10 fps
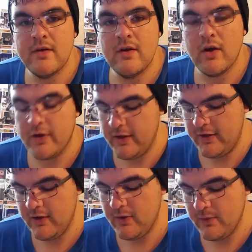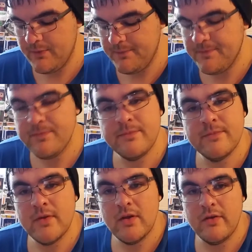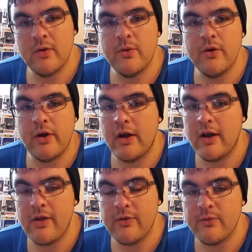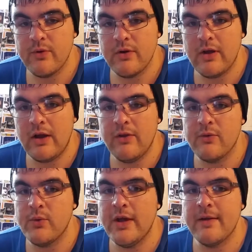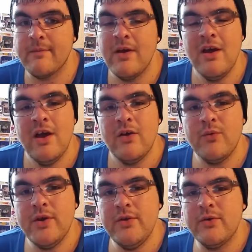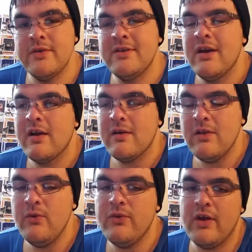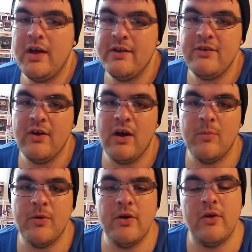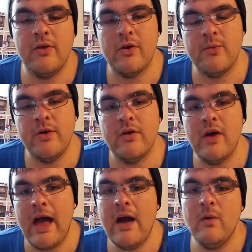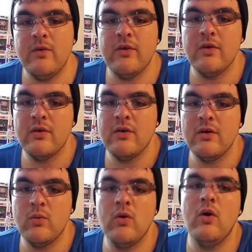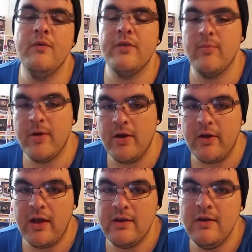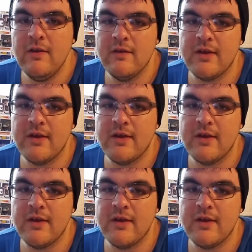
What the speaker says: RKO, Del Rio got out of the ring. Randy Orton clotheslined Alberto Del Rio out over the barricade into the